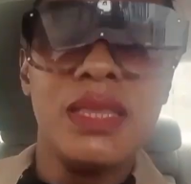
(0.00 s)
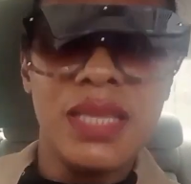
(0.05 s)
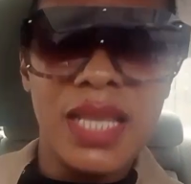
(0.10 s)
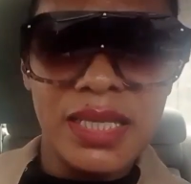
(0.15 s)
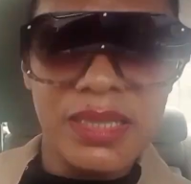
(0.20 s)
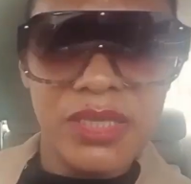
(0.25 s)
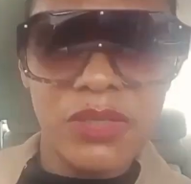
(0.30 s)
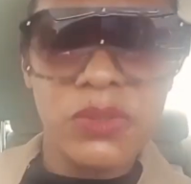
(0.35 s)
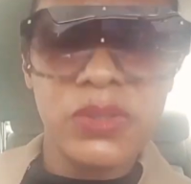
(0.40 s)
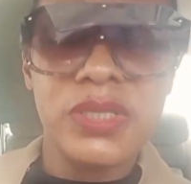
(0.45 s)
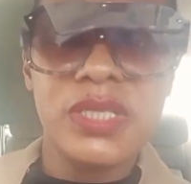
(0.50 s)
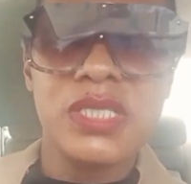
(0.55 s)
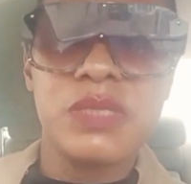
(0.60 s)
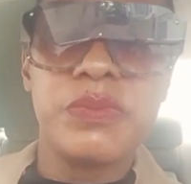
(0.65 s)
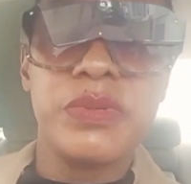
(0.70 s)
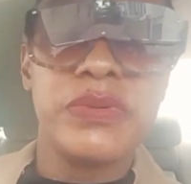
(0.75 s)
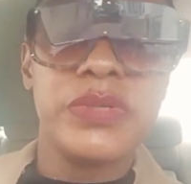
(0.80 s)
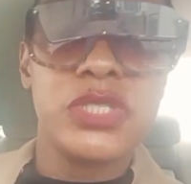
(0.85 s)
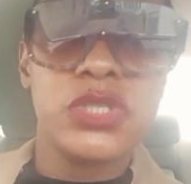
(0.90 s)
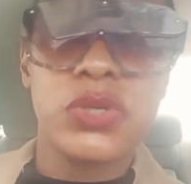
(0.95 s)
let the Holy
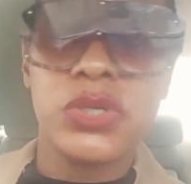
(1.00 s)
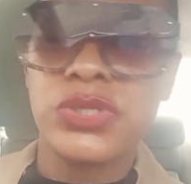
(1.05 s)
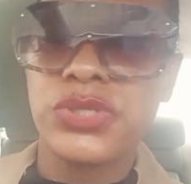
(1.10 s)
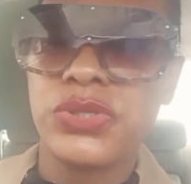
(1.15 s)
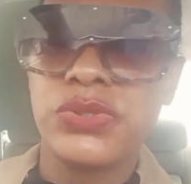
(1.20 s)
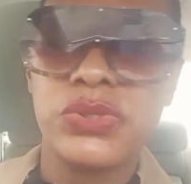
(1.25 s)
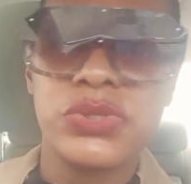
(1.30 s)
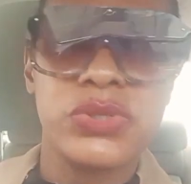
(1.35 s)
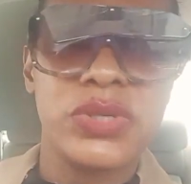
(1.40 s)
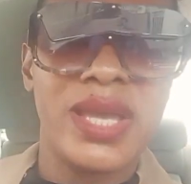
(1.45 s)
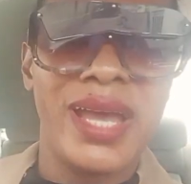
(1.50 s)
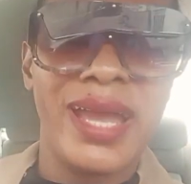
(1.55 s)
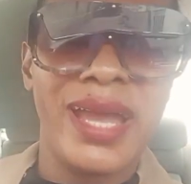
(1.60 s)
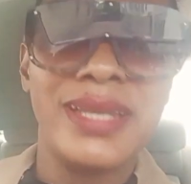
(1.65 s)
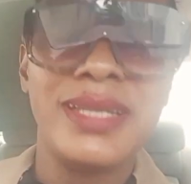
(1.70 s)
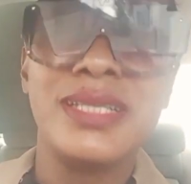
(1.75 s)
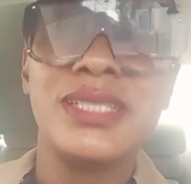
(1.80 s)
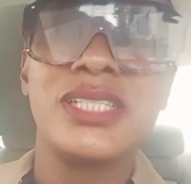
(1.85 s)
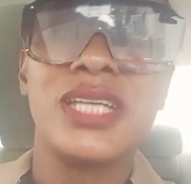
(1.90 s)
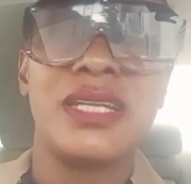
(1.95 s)
Spirit continue to
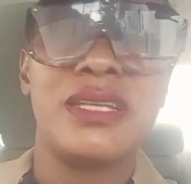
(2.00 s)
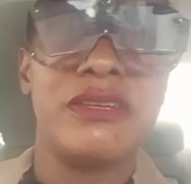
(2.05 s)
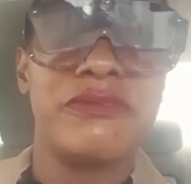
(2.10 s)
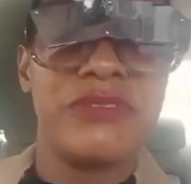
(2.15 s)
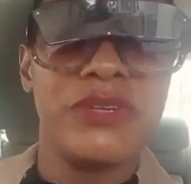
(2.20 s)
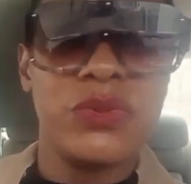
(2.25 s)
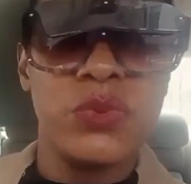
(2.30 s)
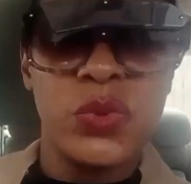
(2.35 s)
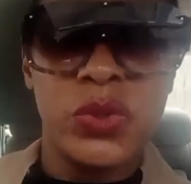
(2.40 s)
guide each and every